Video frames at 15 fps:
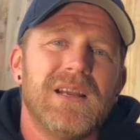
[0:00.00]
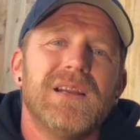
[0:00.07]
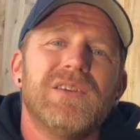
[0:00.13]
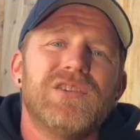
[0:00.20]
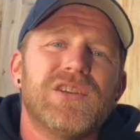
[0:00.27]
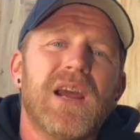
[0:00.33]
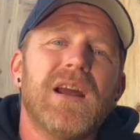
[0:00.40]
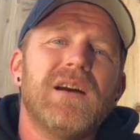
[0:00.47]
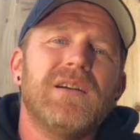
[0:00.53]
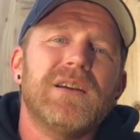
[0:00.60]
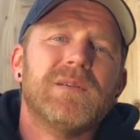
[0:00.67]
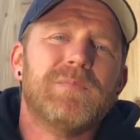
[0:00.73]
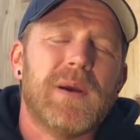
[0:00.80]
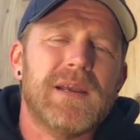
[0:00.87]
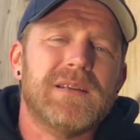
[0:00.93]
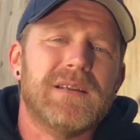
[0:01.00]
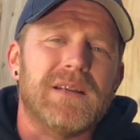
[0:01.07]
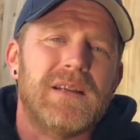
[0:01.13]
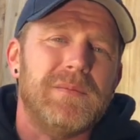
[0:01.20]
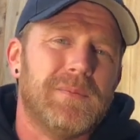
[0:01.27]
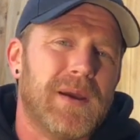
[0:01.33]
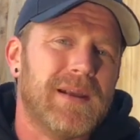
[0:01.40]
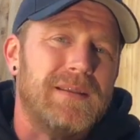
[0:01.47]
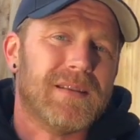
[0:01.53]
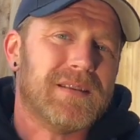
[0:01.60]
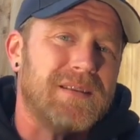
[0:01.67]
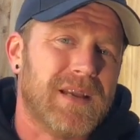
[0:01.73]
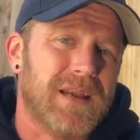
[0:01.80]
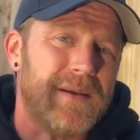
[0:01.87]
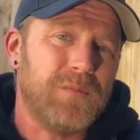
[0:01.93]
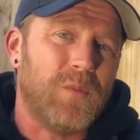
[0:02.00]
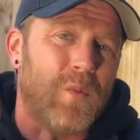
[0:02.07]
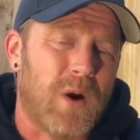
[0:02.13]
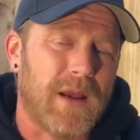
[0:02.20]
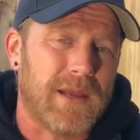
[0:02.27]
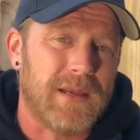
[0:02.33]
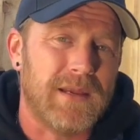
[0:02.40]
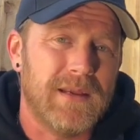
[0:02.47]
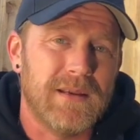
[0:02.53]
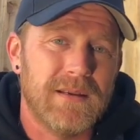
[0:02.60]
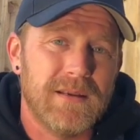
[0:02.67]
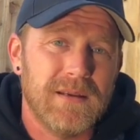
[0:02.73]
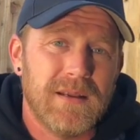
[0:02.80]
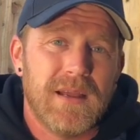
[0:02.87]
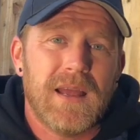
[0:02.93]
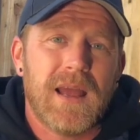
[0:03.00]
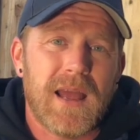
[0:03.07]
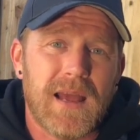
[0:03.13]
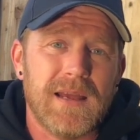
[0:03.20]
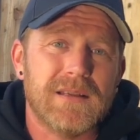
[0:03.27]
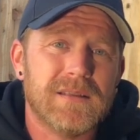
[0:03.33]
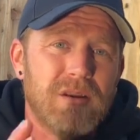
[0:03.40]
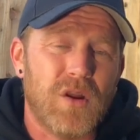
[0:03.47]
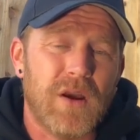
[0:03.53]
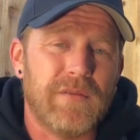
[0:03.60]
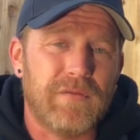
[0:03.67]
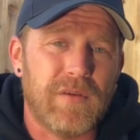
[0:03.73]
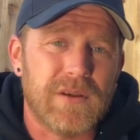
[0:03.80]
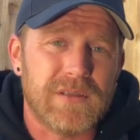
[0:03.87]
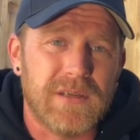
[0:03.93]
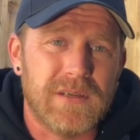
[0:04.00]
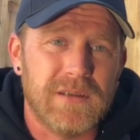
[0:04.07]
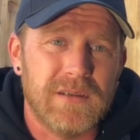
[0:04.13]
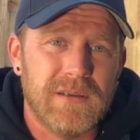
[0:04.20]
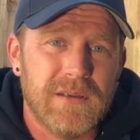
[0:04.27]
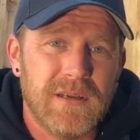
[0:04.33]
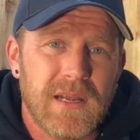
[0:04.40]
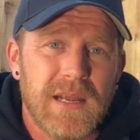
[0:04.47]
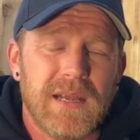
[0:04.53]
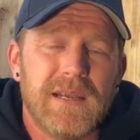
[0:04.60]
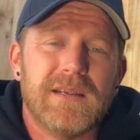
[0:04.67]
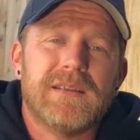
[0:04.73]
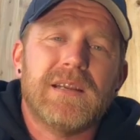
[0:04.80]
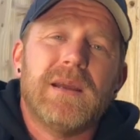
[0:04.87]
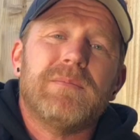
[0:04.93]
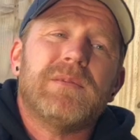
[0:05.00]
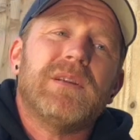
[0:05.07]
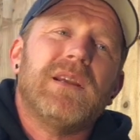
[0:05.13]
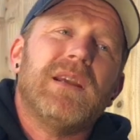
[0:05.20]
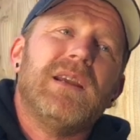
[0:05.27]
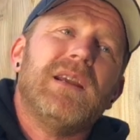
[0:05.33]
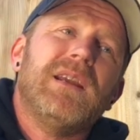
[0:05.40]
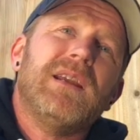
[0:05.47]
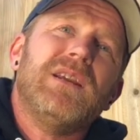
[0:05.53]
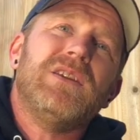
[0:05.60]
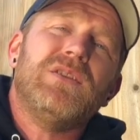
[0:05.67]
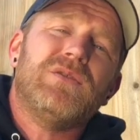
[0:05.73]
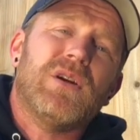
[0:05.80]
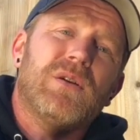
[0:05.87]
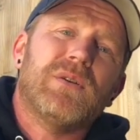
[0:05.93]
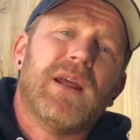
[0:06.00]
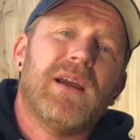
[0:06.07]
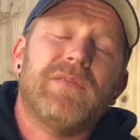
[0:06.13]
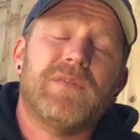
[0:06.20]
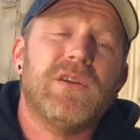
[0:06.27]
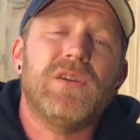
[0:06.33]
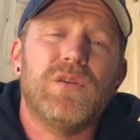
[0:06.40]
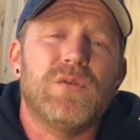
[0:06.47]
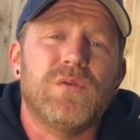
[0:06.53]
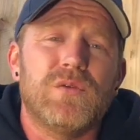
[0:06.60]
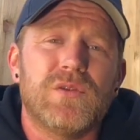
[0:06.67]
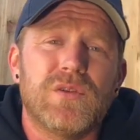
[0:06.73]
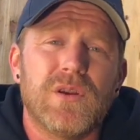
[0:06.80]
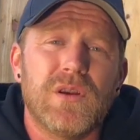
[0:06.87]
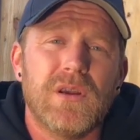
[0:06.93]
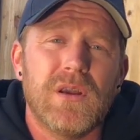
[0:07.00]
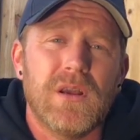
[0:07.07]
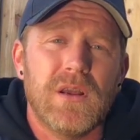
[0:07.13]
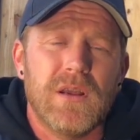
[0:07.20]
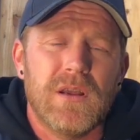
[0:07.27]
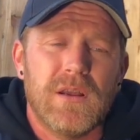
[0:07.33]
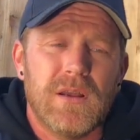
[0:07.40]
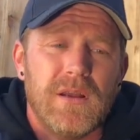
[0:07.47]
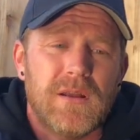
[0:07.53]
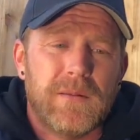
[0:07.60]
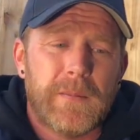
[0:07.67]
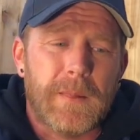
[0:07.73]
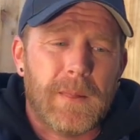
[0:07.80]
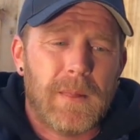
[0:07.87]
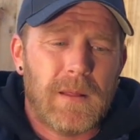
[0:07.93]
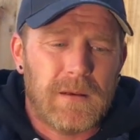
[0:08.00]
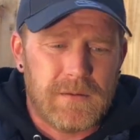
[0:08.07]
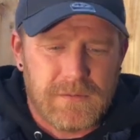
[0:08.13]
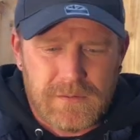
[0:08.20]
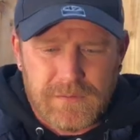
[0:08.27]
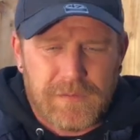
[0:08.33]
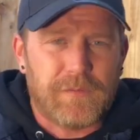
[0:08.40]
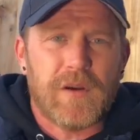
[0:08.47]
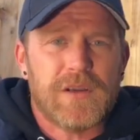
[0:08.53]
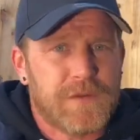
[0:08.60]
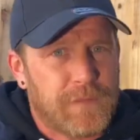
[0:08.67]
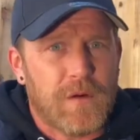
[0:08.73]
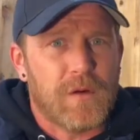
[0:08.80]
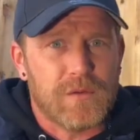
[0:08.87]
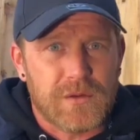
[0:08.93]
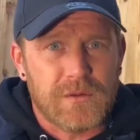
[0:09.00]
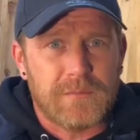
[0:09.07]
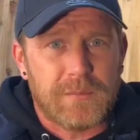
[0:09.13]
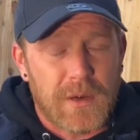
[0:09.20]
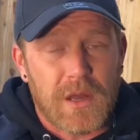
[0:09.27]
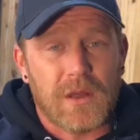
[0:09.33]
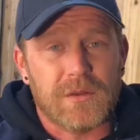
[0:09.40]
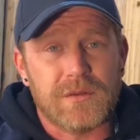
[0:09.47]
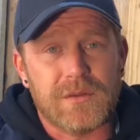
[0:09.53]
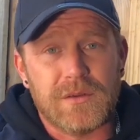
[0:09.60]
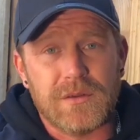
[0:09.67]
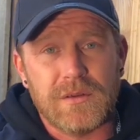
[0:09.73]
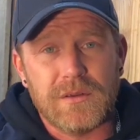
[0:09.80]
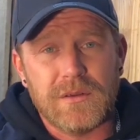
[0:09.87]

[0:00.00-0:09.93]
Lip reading: Shatter is basically made the same way as live resin, except you don't have to use fresh frozen plants.